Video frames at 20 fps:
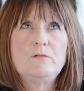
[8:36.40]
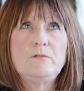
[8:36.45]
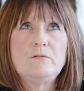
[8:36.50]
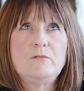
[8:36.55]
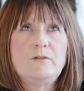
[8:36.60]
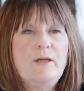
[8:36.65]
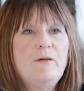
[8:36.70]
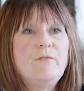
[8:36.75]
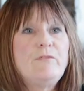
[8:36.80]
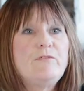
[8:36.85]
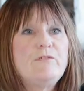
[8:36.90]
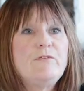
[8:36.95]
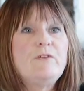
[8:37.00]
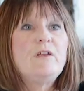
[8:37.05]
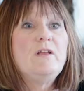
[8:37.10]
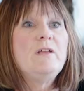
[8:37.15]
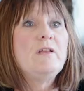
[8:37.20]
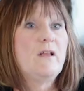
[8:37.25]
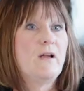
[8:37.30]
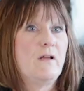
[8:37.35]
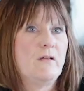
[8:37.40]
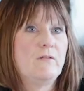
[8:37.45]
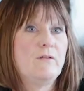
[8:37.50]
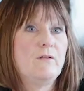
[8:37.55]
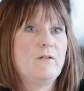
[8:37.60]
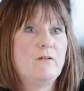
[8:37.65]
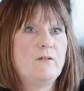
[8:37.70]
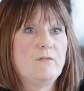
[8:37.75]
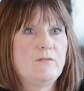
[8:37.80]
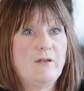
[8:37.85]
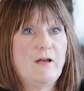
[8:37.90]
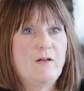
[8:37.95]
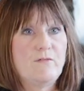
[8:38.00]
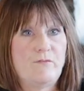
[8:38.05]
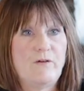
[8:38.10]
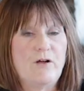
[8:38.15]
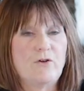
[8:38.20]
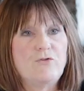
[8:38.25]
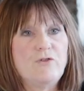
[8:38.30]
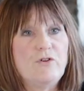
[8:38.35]
DFC, like that
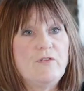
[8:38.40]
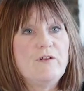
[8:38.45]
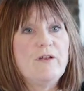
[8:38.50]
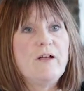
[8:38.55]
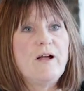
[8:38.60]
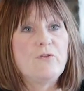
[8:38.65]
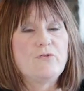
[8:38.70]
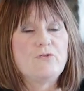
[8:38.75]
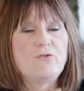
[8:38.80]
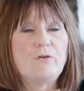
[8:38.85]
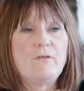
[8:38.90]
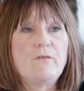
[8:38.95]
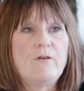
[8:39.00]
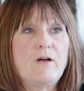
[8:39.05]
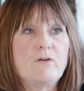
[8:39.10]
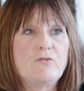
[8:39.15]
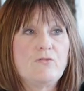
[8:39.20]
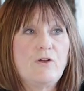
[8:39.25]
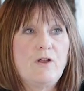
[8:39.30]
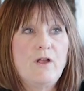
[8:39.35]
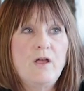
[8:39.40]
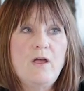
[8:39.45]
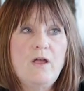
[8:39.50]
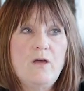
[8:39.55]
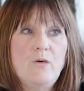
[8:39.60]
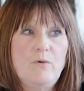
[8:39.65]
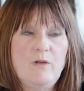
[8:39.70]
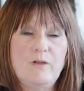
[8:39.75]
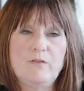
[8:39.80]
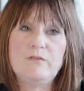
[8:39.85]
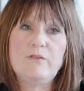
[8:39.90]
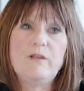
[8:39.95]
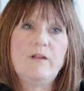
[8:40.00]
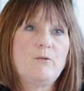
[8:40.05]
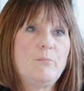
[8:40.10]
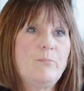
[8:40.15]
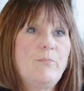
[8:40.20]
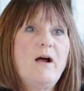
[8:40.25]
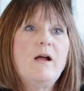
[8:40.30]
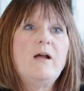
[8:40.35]
factory, the Nile Street factory, they
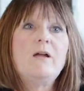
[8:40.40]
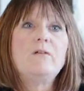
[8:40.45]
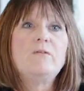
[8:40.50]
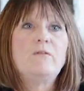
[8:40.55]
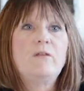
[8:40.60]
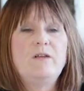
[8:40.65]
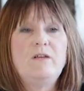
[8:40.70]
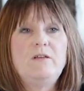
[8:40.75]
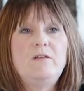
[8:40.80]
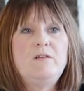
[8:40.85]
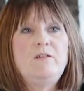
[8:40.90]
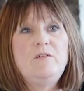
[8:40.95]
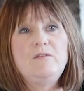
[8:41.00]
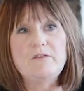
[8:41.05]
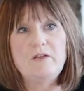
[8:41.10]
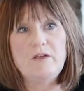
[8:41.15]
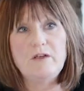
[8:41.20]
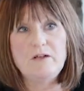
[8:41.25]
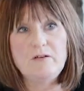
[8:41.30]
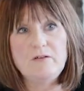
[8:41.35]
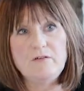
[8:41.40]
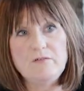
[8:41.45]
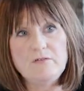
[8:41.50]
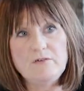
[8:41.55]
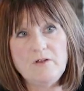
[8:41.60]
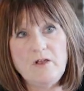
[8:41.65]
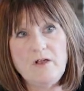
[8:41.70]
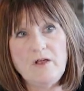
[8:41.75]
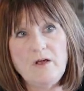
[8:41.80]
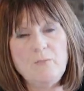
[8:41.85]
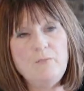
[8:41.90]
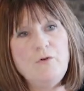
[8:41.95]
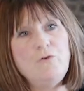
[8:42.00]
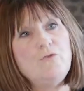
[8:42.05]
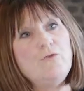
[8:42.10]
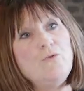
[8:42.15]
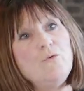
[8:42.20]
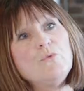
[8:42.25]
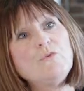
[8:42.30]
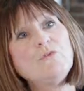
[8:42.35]
had a bank of lady designers, and we
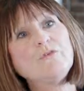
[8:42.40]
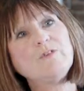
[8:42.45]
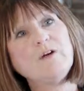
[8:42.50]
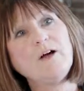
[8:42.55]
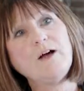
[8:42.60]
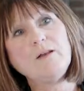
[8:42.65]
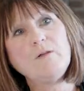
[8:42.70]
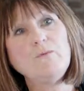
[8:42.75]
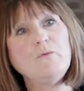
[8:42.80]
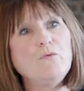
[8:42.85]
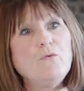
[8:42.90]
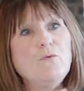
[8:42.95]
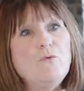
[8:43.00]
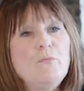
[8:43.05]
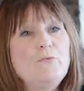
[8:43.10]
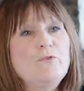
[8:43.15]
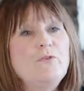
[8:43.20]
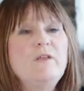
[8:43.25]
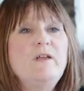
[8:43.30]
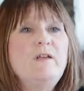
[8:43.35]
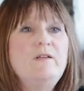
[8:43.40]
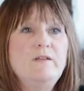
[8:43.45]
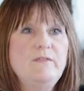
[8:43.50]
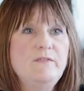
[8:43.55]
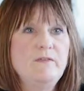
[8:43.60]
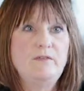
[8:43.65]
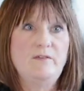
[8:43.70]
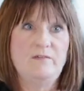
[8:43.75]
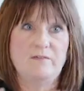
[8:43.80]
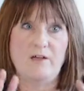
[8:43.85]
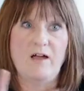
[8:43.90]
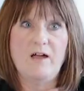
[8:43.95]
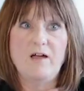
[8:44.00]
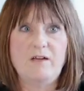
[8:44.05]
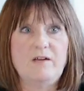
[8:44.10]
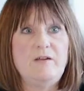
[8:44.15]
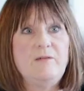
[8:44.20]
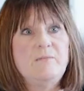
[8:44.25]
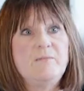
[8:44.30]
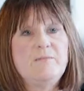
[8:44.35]
used to do all the styling for them. So they did the
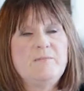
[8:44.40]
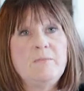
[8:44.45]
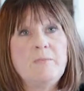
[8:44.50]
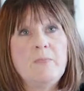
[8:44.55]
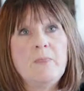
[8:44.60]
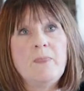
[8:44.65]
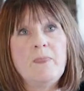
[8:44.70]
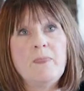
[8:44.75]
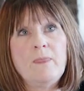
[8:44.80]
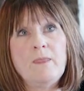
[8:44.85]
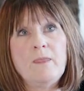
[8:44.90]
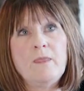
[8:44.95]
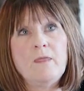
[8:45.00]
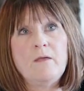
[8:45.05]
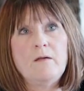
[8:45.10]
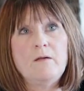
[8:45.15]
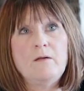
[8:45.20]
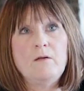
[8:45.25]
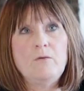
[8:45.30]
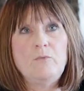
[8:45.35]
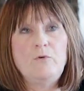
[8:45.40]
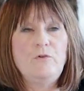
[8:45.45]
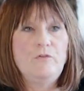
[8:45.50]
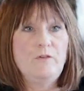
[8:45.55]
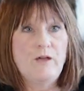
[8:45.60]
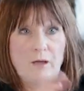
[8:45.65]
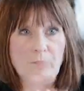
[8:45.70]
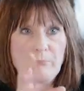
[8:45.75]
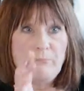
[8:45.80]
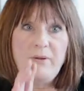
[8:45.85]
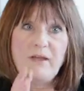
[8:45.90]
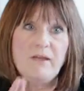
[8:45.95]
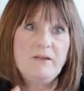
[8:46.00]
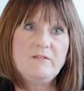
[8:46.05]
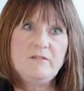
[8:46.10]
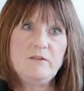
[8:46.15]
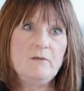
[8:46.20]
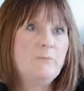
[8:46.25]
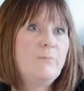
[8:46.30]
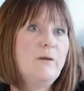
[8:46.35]
design, with hand
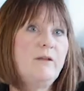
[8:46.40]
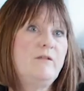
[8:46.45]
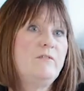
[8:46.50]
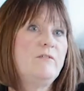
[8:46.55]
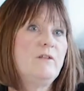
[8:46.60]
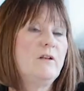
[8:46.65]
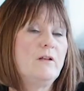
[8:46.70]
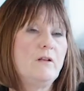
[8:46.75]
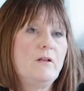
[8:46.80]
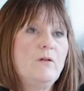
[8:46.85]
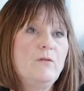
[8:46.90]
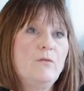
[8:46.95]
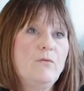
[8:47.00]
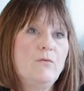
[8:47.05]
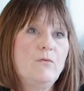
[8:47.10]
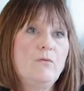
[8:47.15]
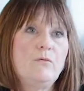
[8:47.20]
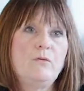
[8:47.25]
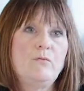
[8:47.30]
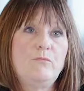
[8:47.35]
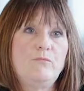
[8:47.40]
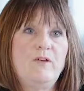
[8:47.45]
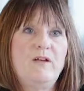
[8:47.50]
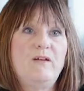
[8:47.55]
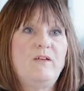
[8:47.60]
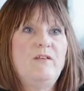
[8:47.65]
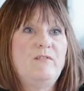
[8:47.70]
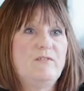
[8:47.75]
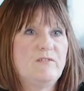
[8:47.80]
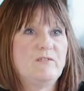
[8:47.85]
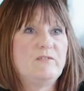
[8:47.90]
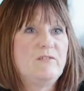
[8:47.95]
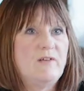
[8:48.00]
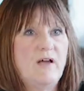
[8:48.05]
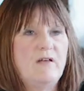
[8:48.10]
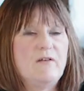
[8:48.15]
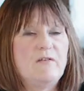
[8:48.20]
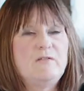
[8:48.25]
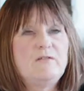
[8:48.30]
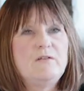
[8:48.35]
painting basically, or very
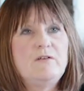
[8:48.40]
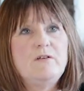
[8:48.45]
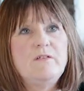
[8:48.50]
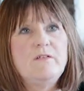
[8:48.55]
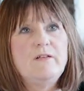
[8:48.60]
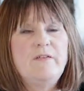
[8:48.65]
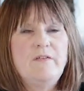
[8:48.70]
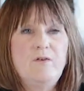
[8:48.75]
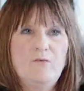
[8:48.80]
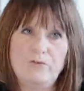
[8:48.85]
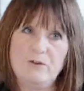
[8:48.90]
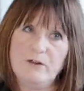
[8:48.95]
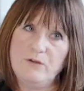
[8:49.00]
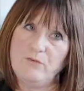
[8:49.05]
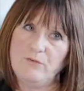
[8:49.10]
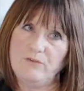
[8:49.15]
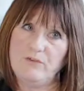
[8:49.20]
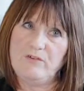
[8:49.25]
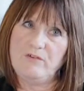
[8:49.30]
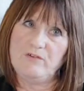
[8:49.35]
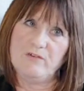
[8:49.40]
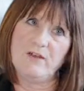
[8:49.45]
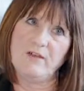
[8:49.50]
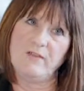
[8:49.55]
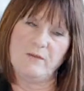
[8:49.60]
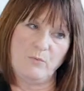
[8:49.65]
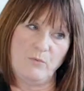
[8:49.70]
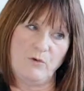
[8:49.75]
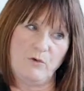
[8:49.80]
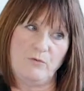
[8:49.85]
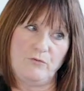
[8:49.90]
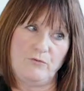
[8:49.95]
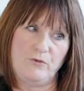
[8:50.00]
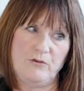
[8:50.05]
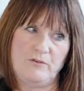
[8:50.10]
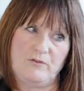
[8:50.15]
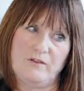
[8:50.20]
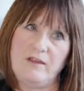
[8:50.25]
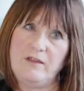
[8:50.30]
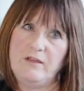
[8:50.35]
talented, and then they used to give us the design, and we used to
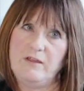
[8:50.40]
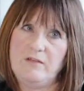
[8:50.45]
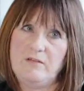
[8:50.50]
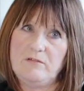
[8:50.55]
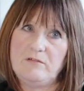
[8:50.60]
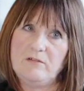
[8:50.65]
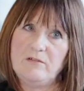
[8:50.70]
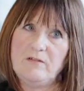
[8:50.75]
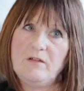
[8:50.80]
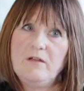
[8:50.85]
take it,